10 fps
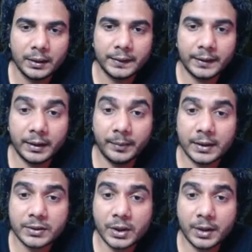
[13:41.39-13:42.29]
then
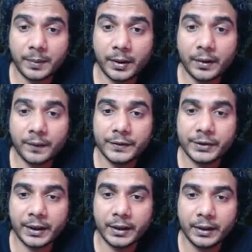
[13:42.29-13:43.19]
imaginary part of
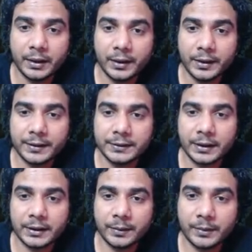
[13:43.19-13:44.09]
z is
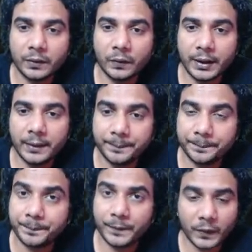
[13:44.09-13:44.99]
nothing but y,
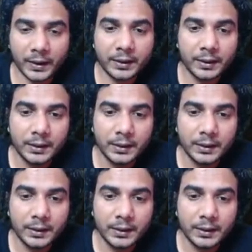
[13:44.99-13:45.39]
right?